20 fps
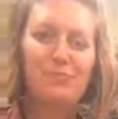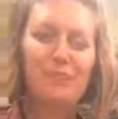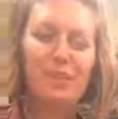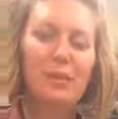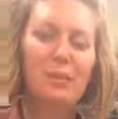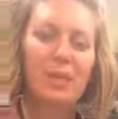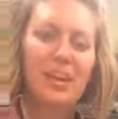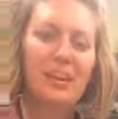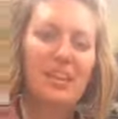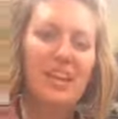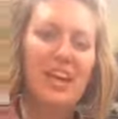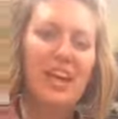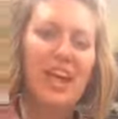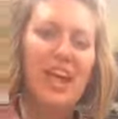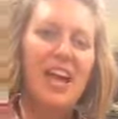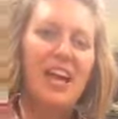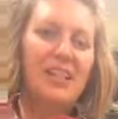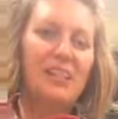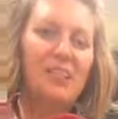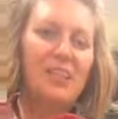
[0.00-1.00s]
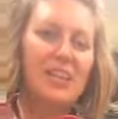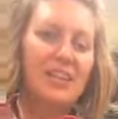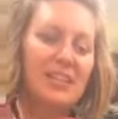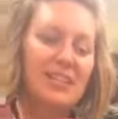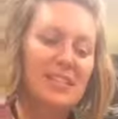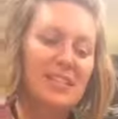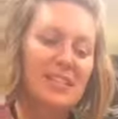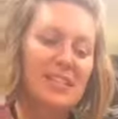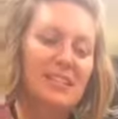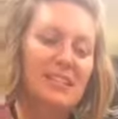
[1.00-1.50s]
But
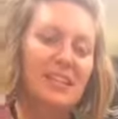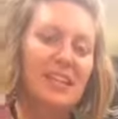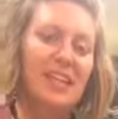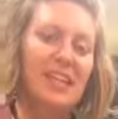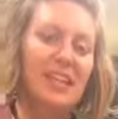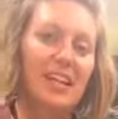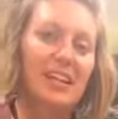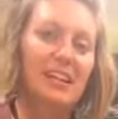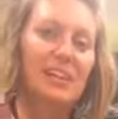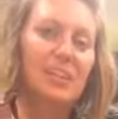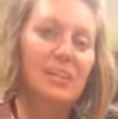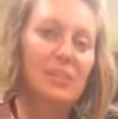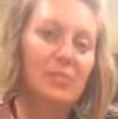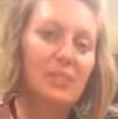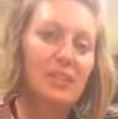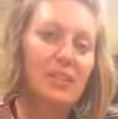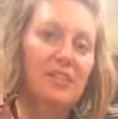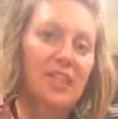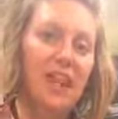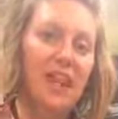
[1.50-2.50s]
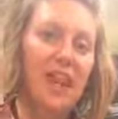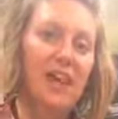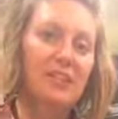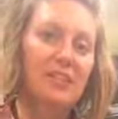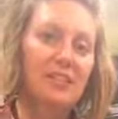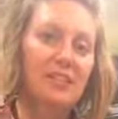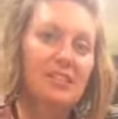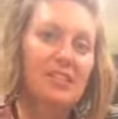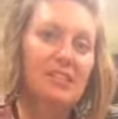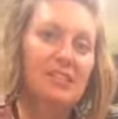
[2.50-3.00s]
this is something that
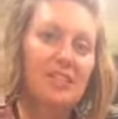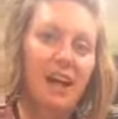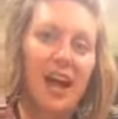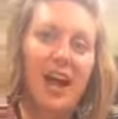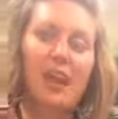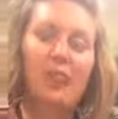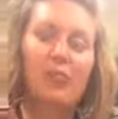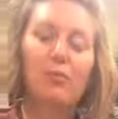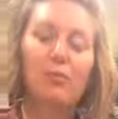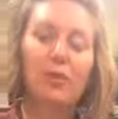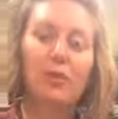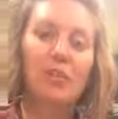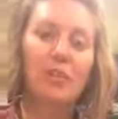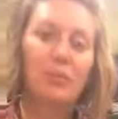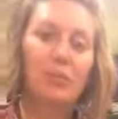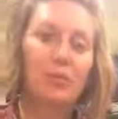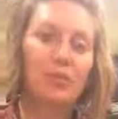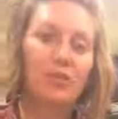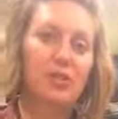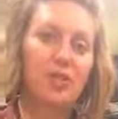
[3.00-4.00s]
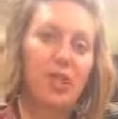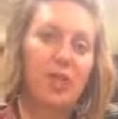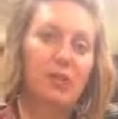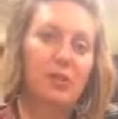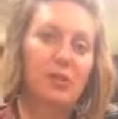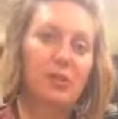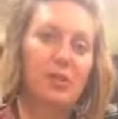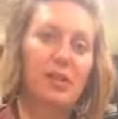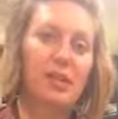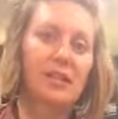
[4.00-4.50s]
I really appreciate
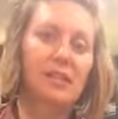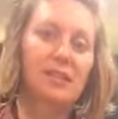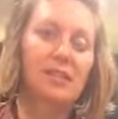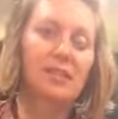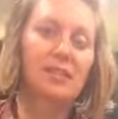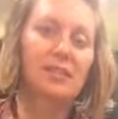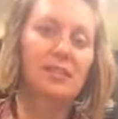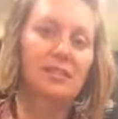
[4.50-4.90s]
because,